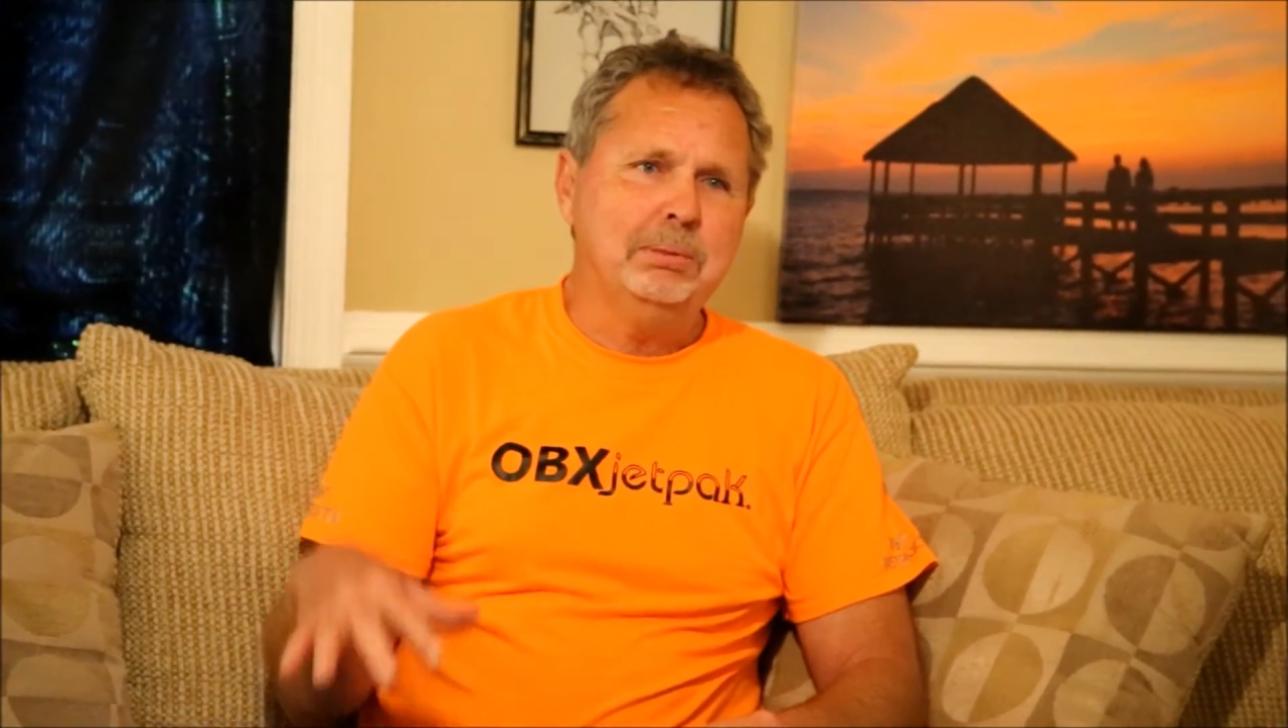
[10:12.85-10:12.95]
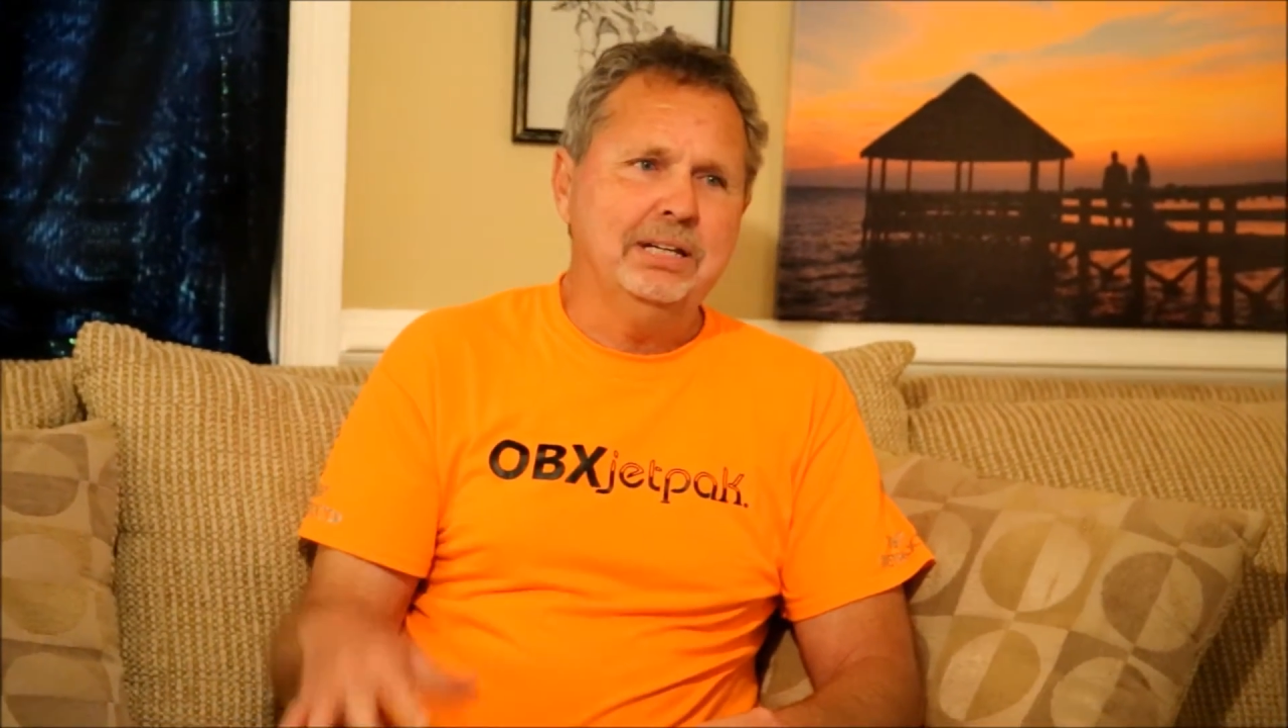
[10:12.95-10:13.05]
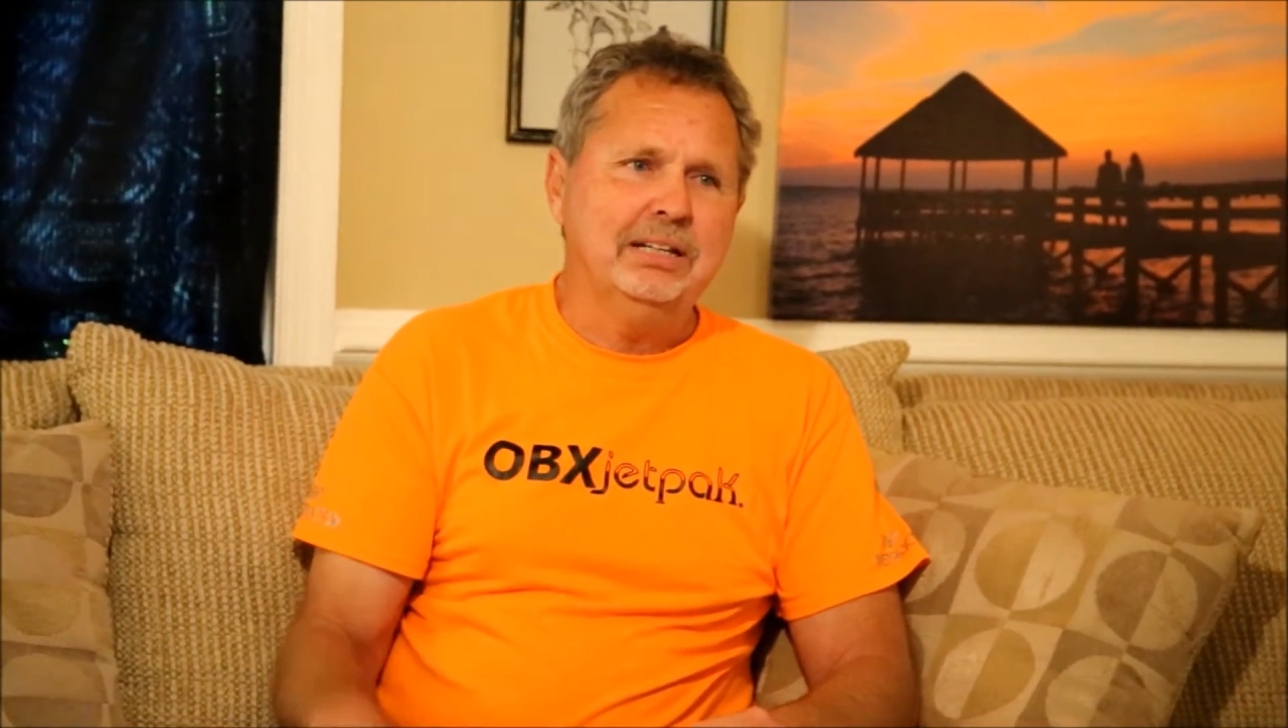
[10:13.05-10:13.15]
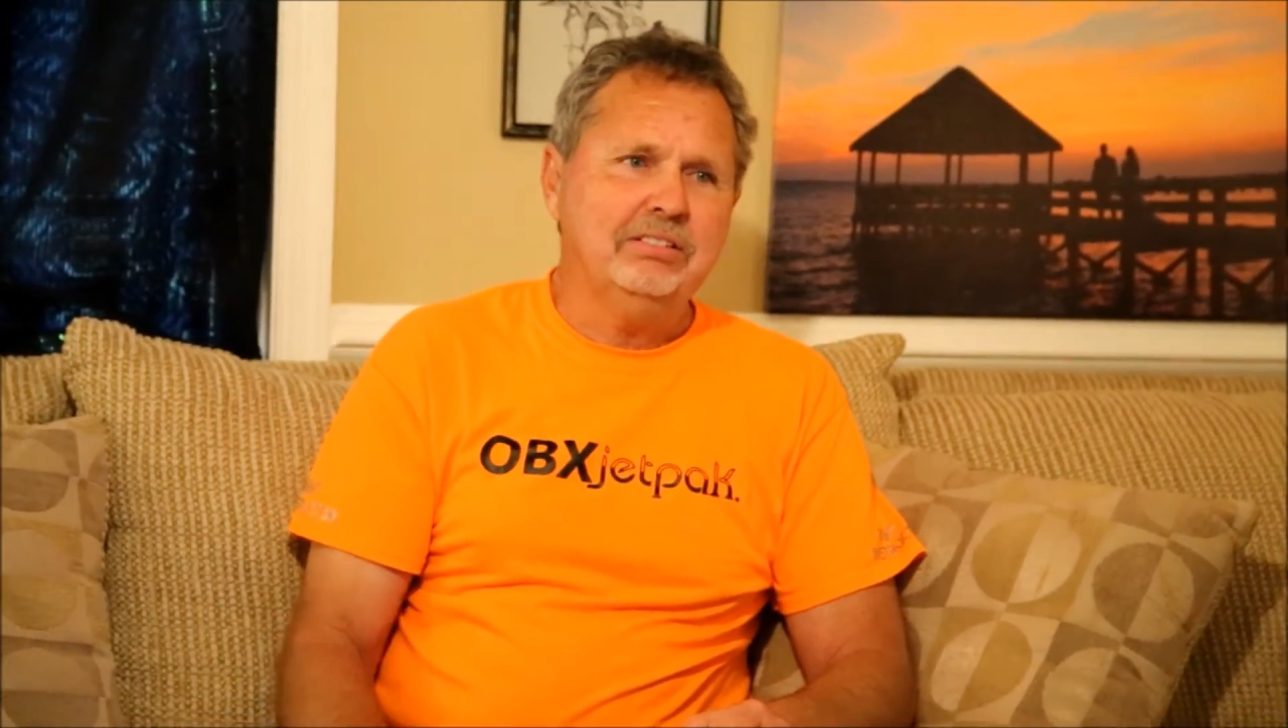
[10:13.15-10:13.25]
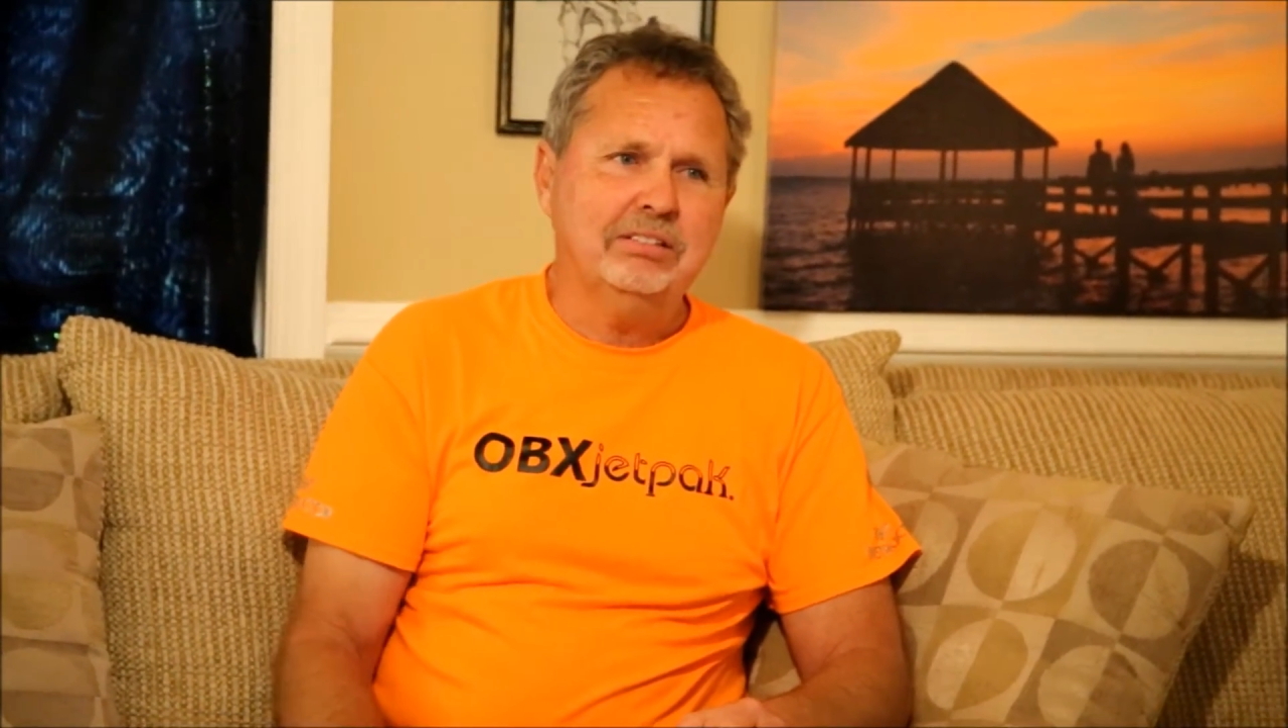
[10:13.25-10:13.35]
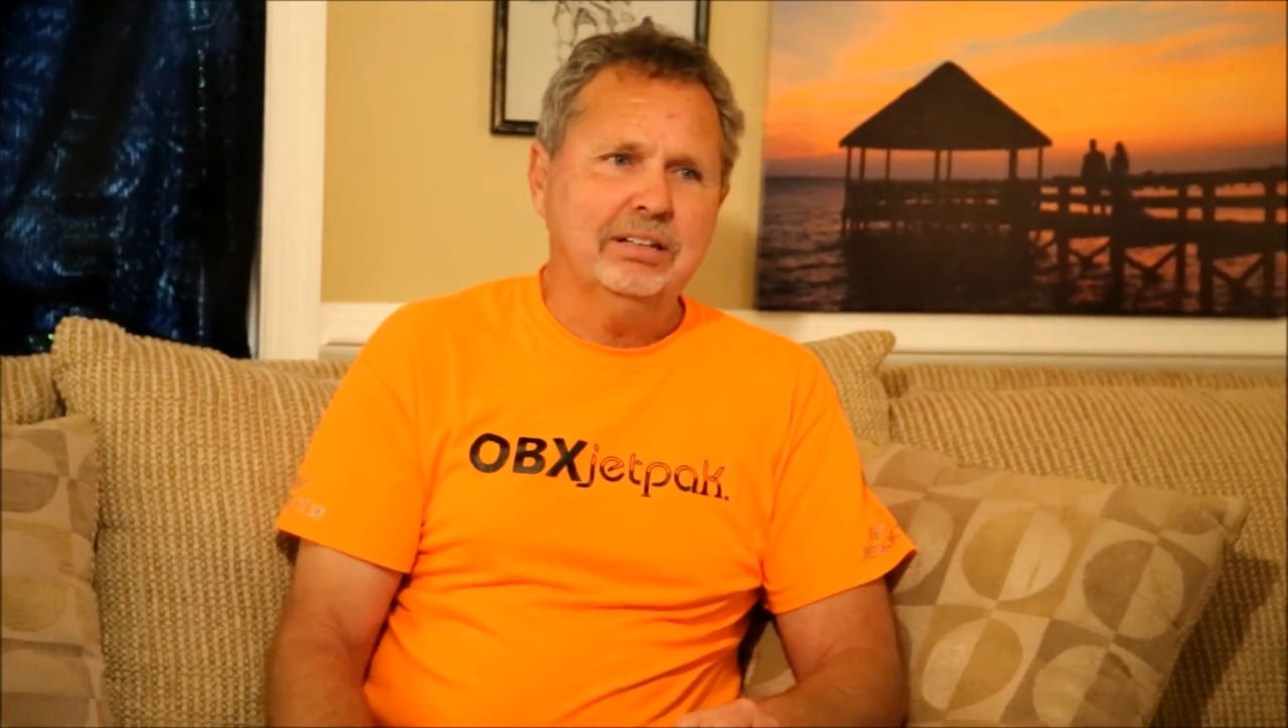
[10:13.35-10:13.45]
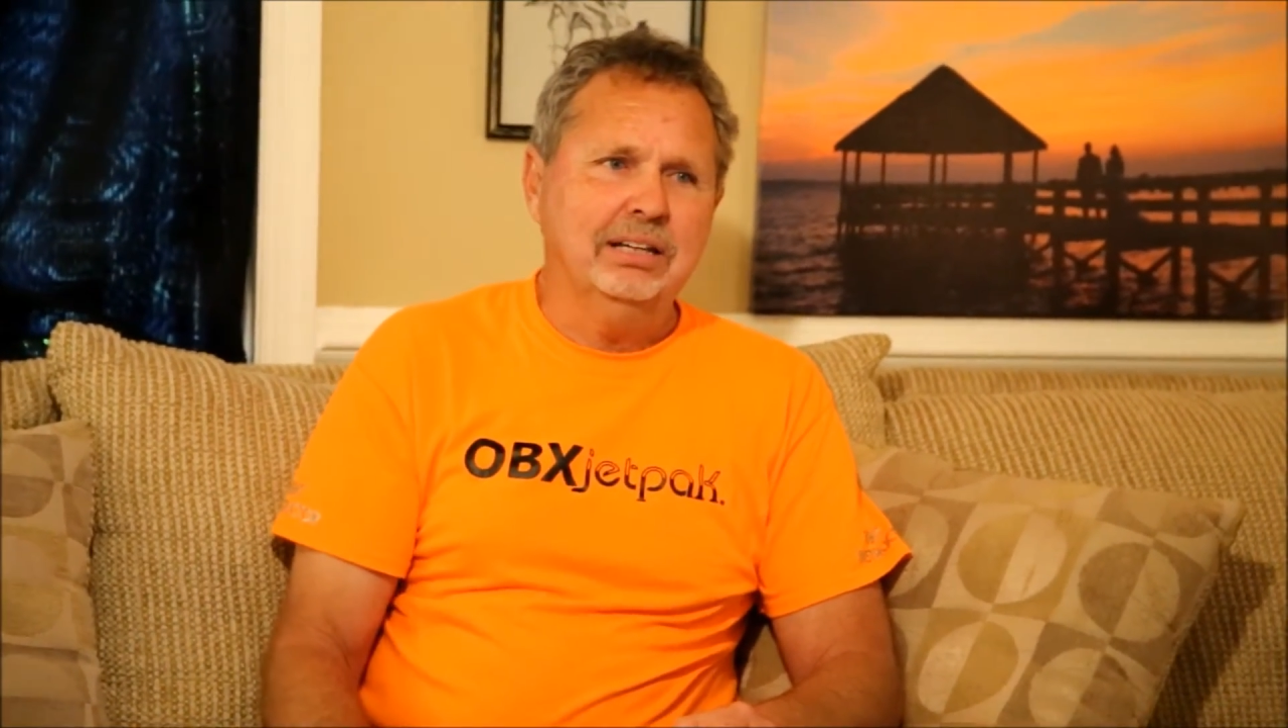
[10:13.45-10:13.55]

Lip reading: beach,